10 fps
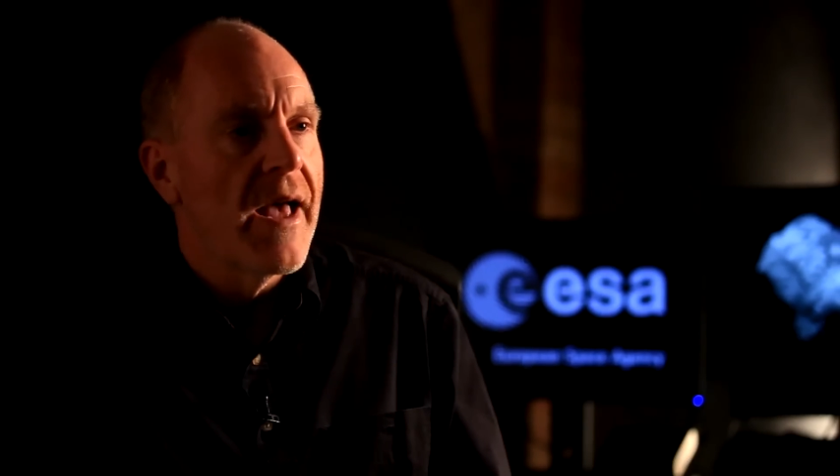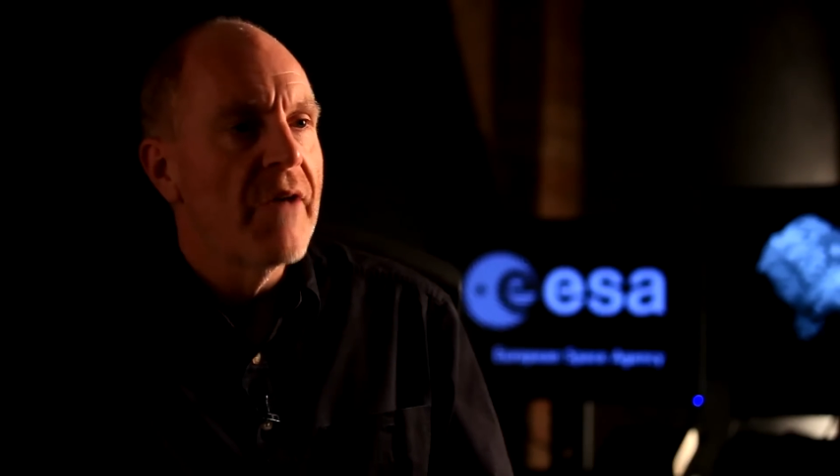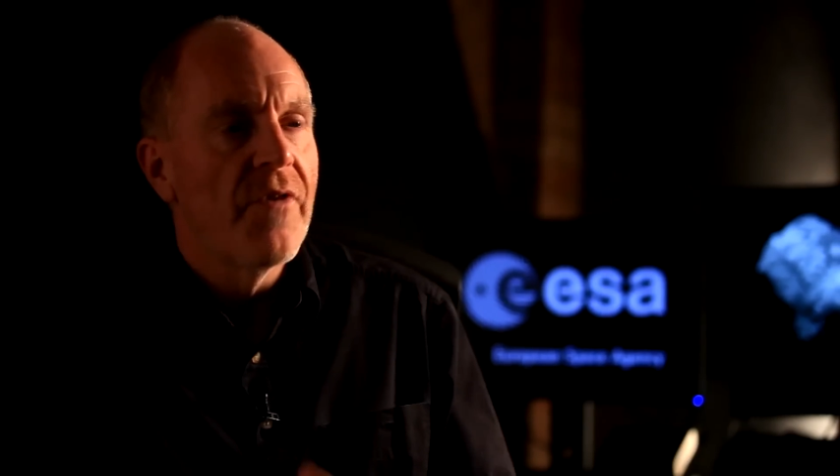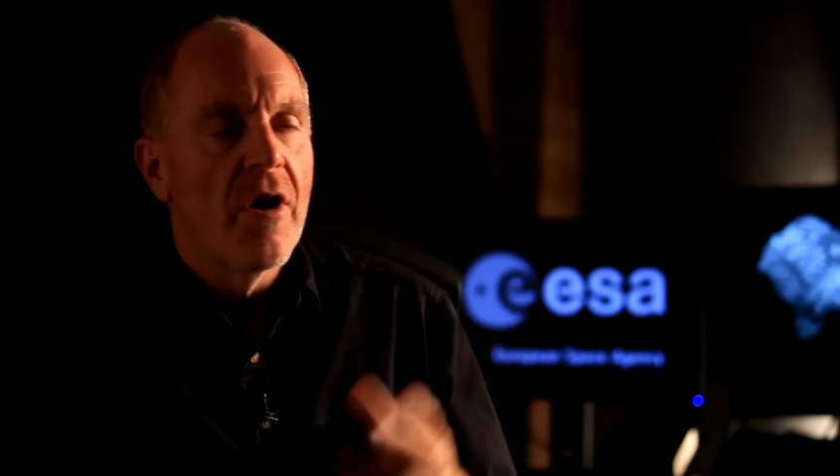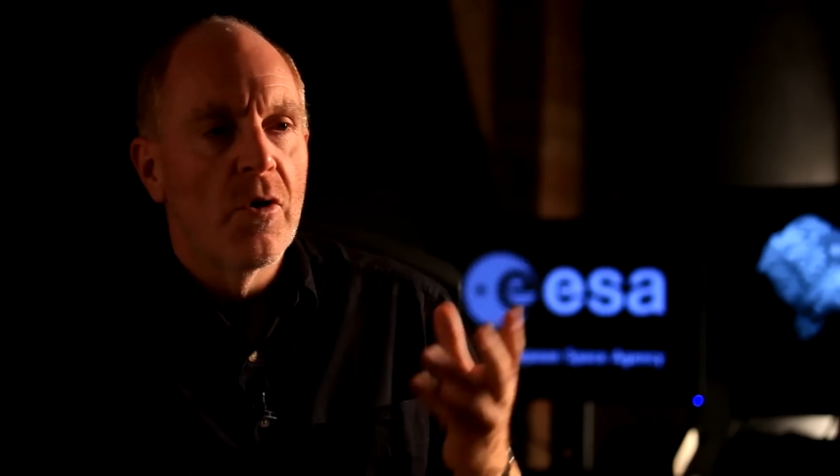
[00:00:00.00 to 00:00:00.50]

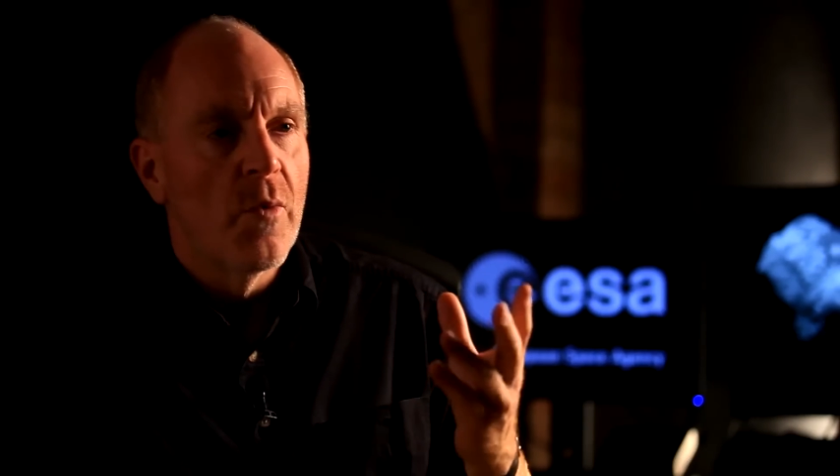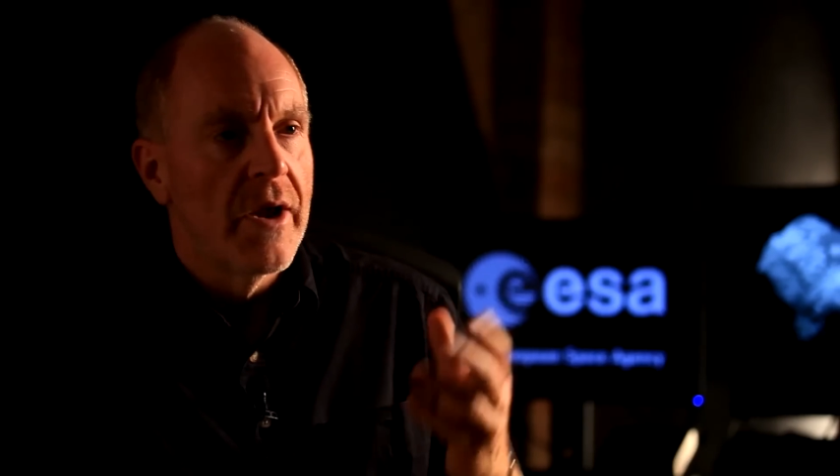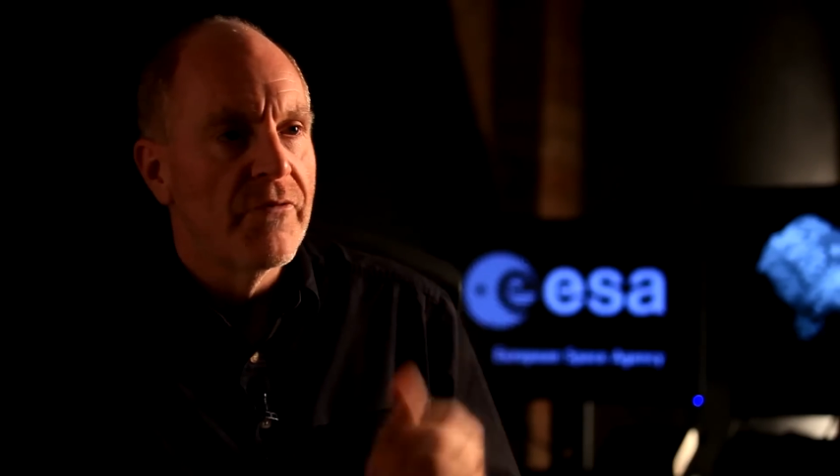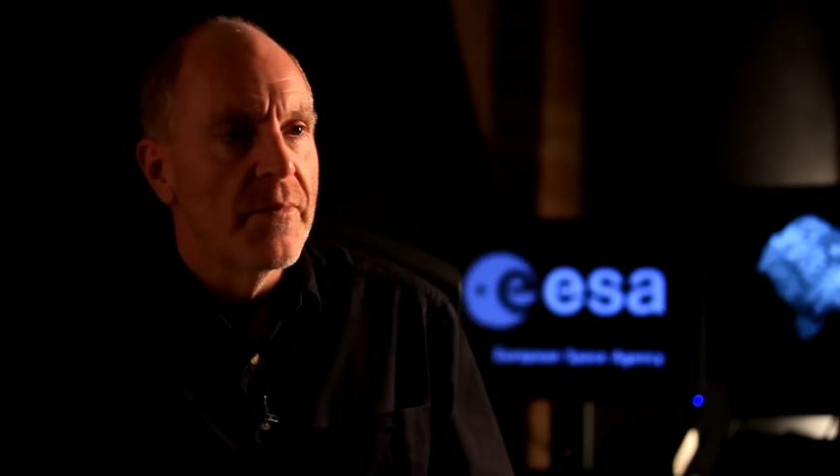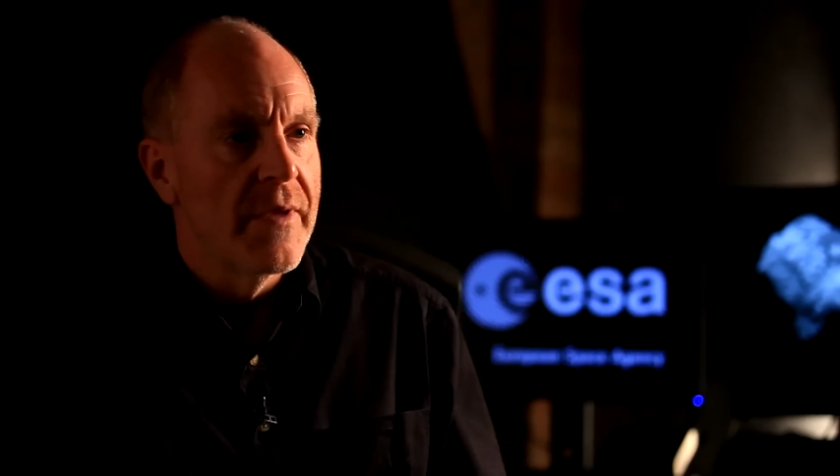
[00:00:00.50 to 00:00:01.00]
that far
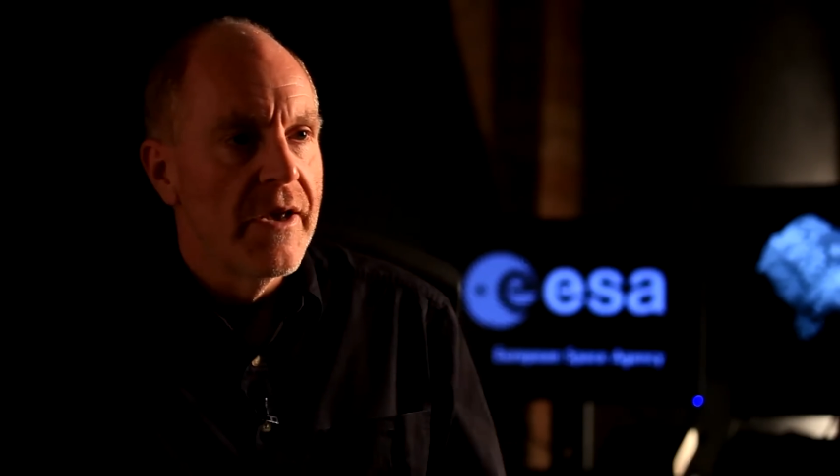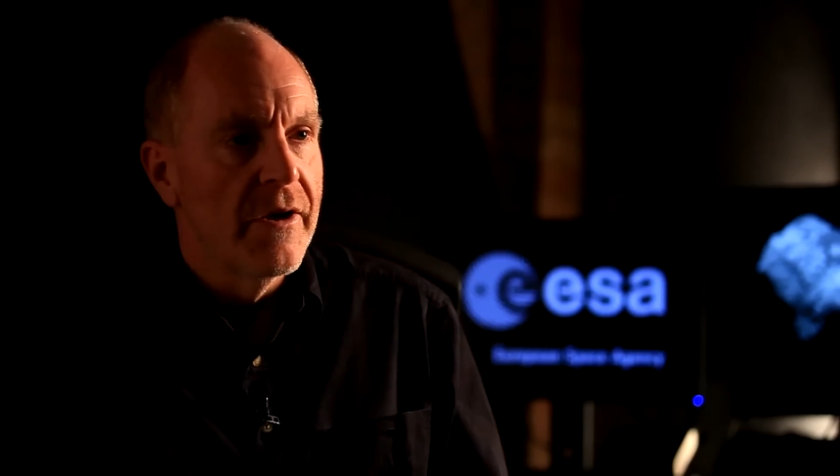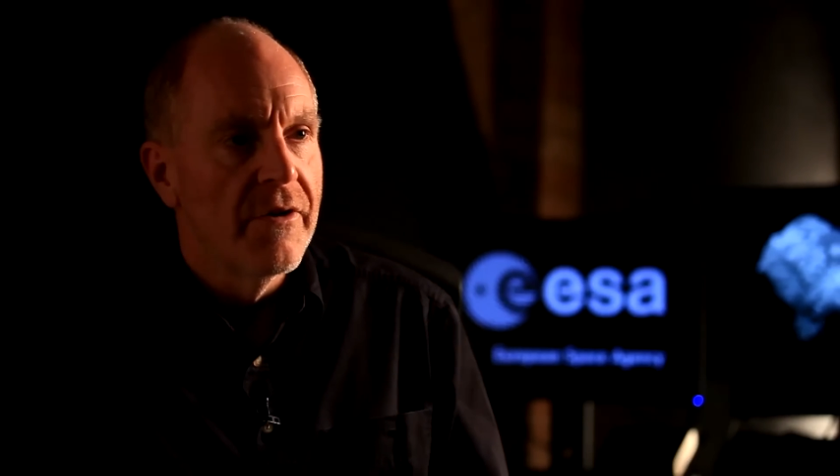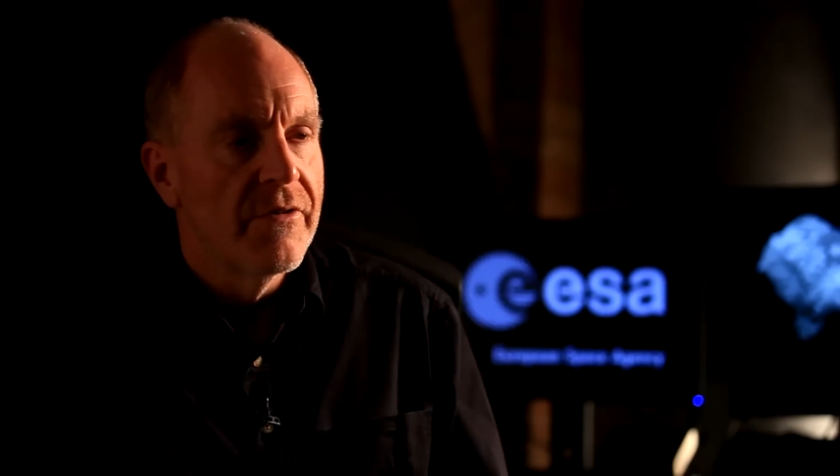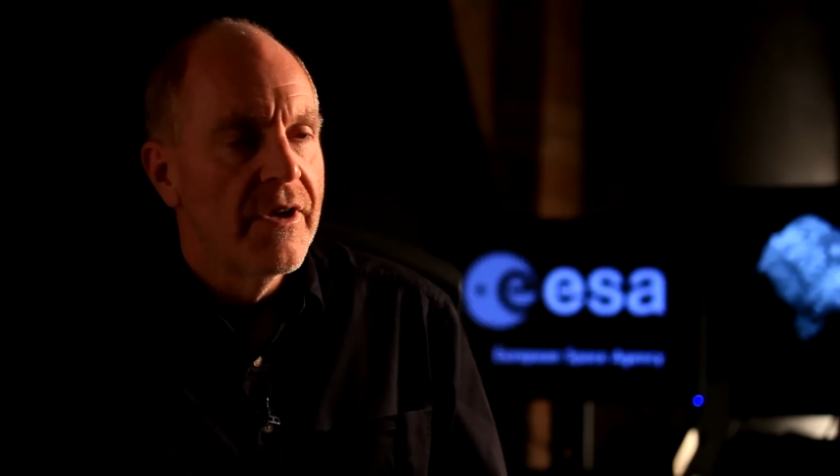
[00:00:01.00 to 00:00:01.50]
away from the
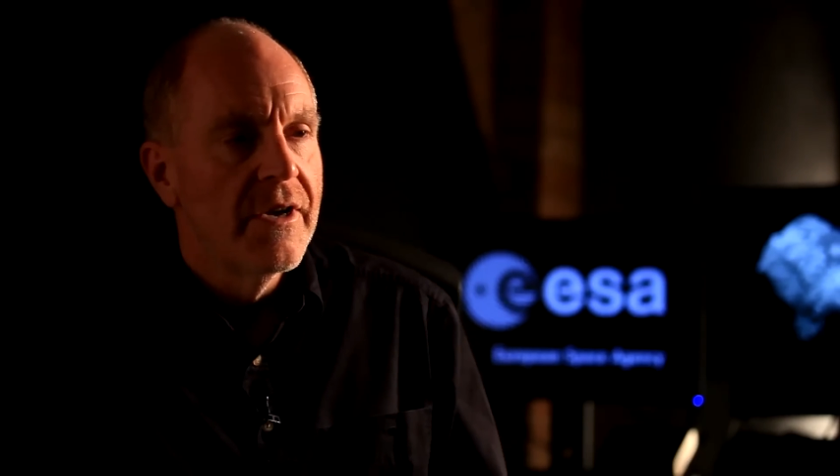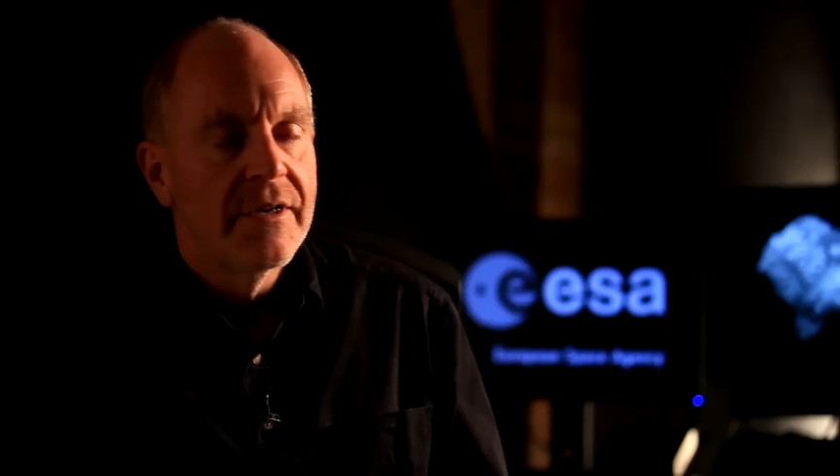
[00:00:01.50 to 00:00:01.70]
Earth,